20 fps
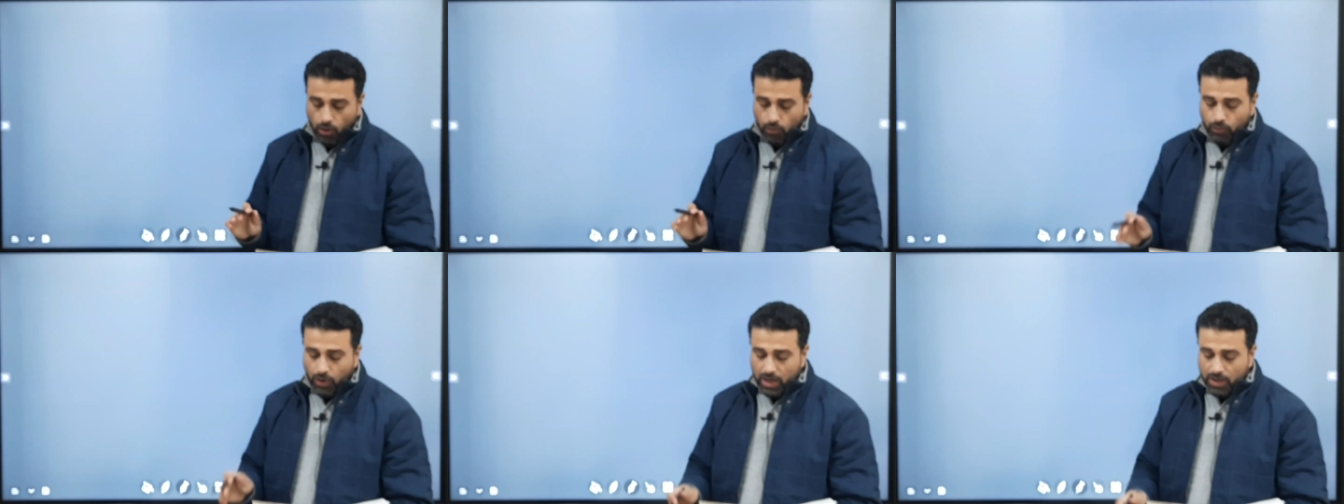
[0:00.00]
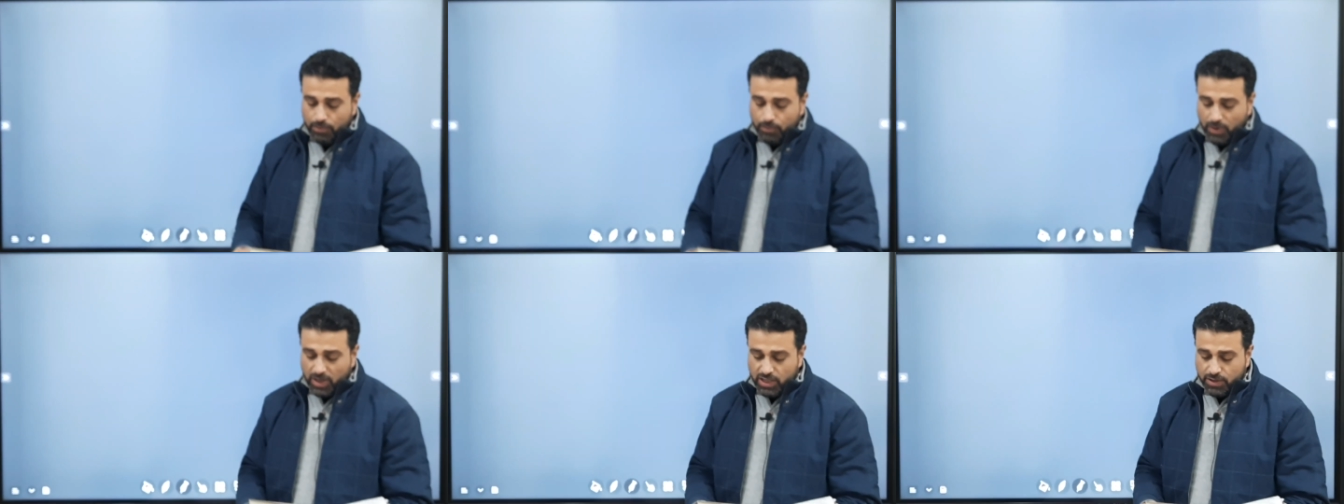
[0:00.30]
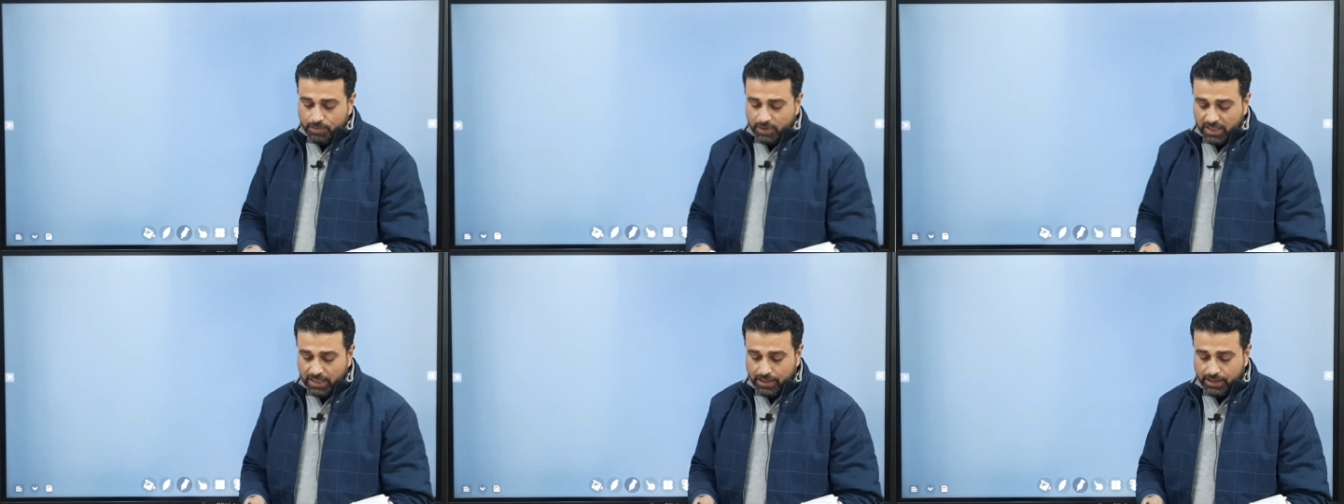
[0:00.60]
What
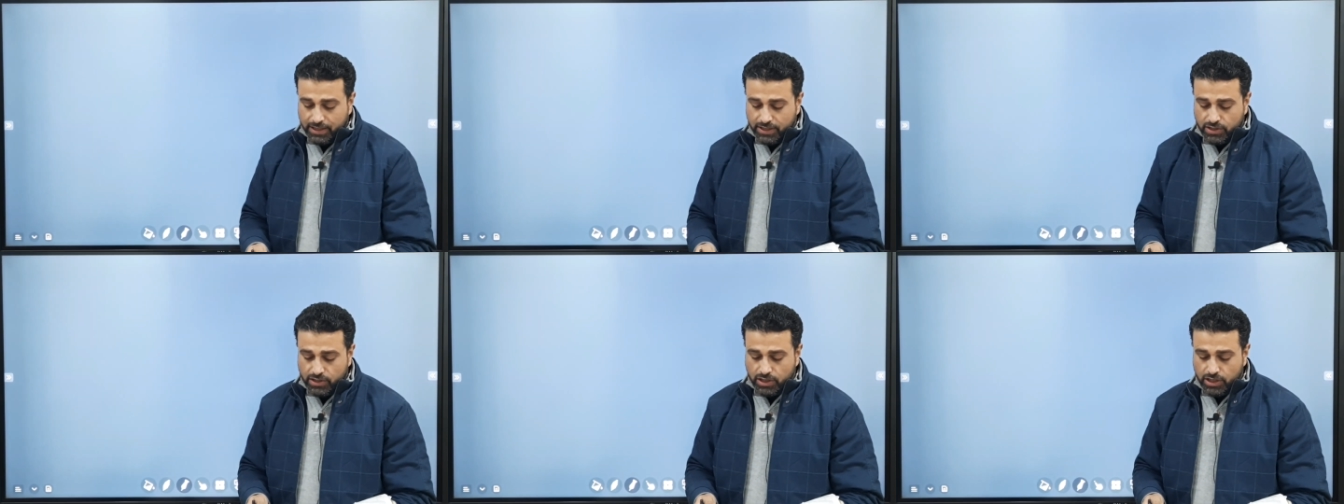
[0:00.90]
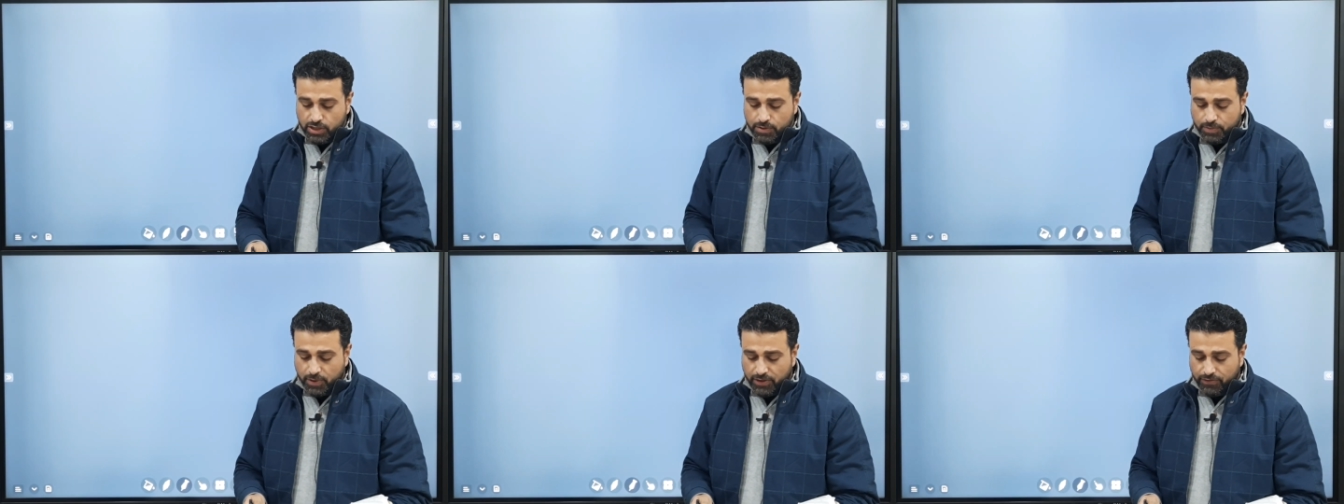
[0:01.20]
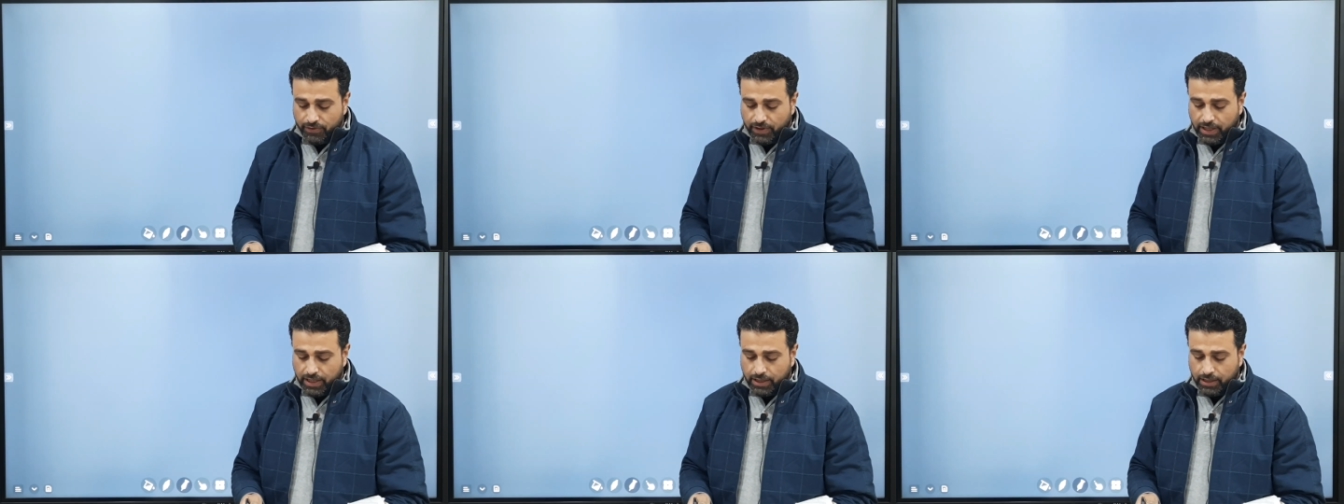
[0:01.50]
must be the distance
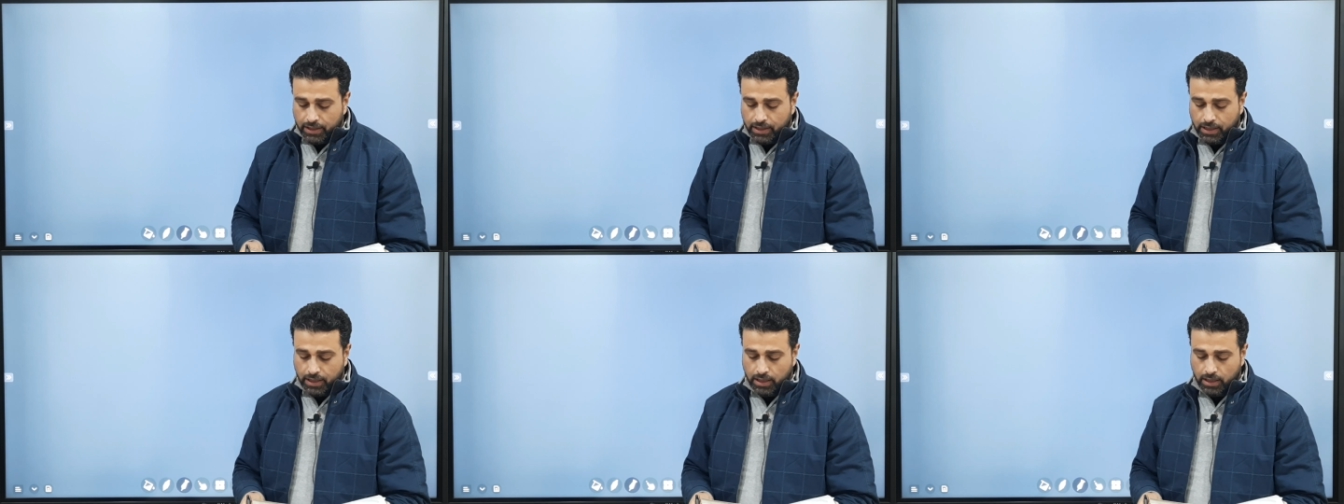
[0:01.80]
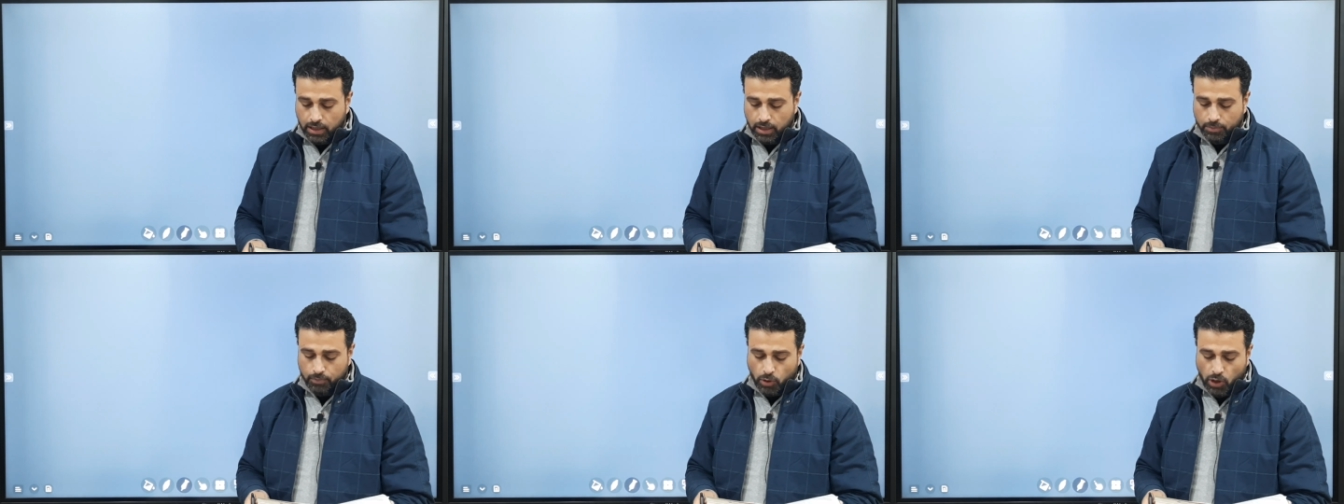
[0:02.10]
between uh,